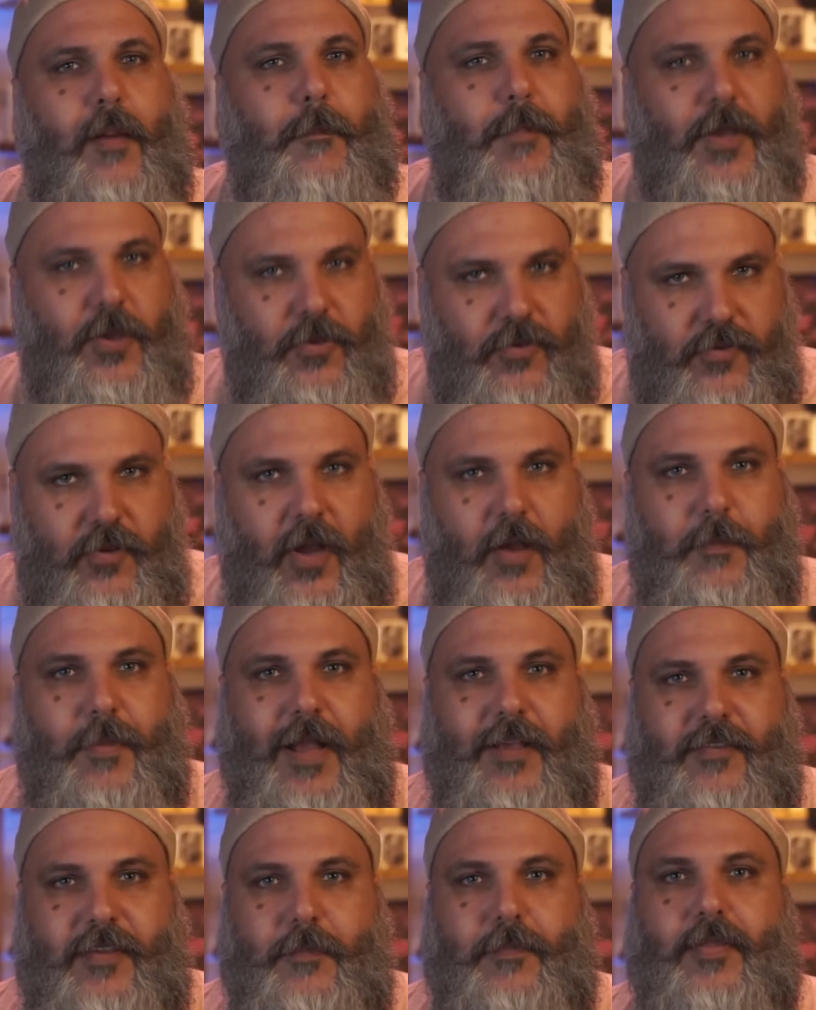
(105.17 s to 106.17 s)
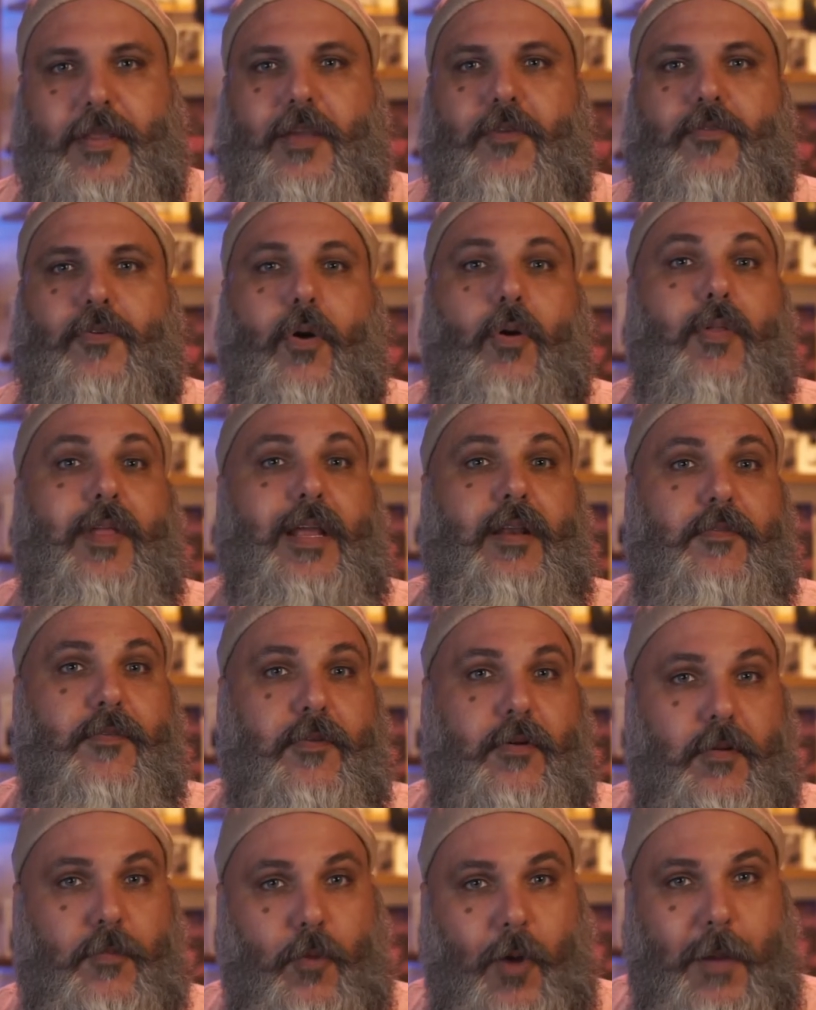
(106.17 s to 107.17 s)
But you start by simply rolling
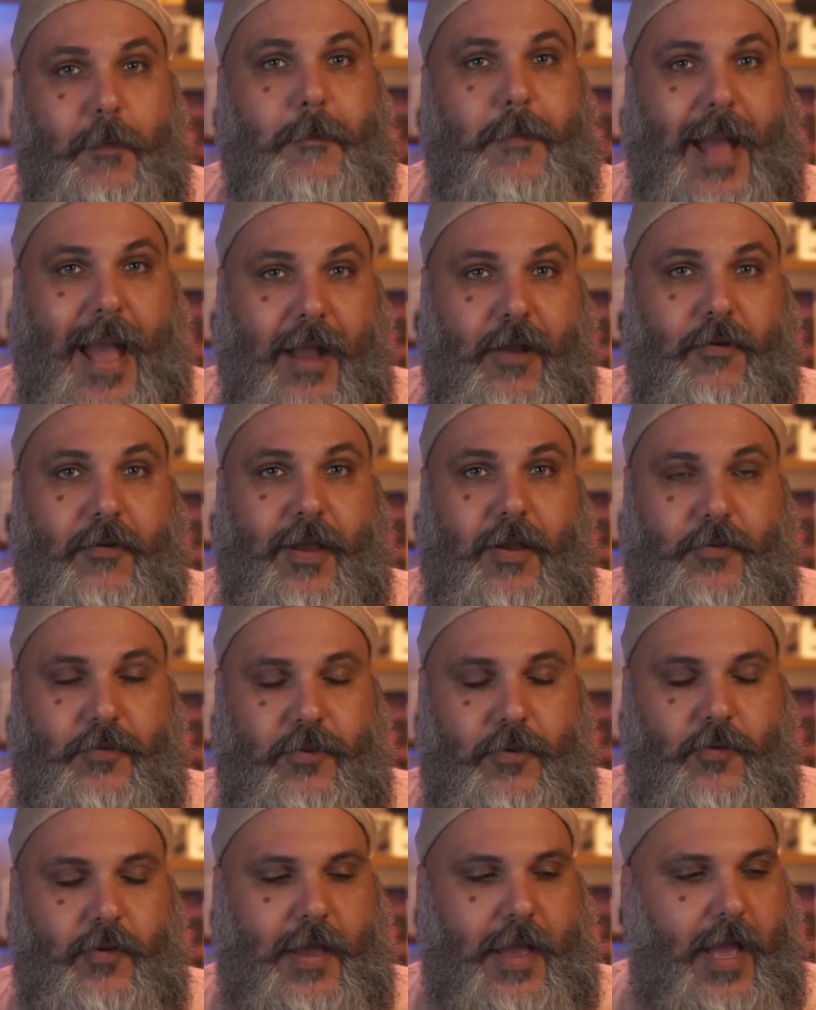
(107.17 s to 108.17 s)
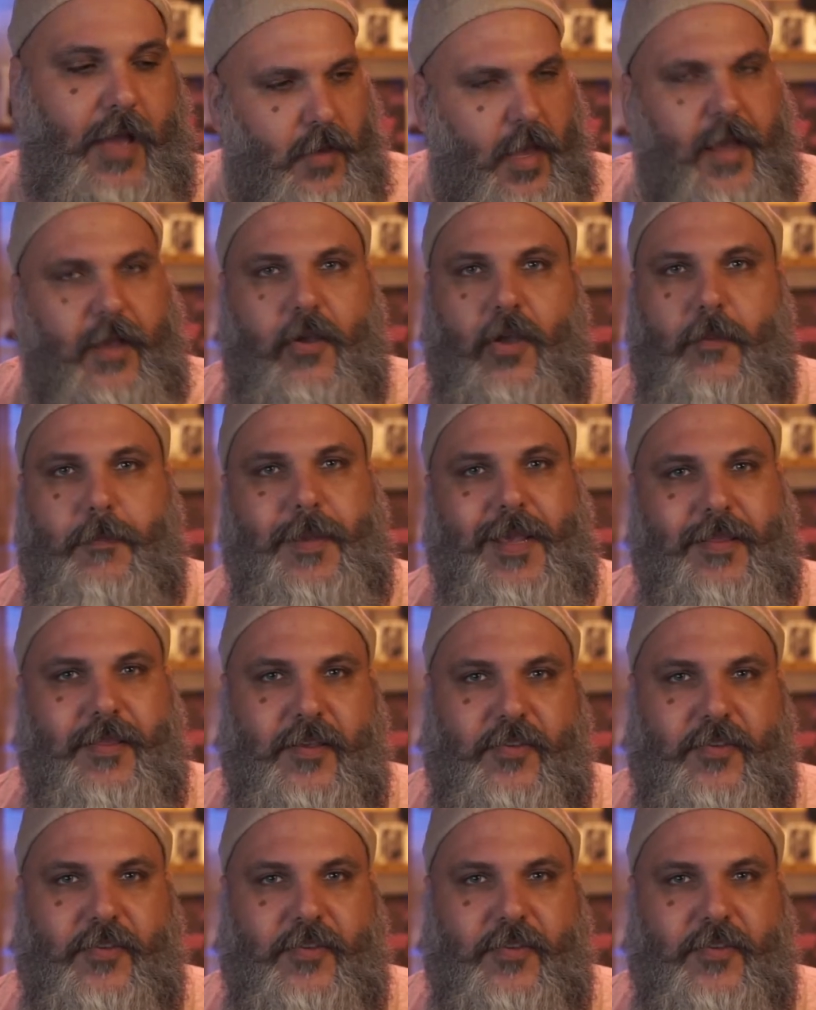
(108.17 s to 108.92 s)
for what background you have. It could be the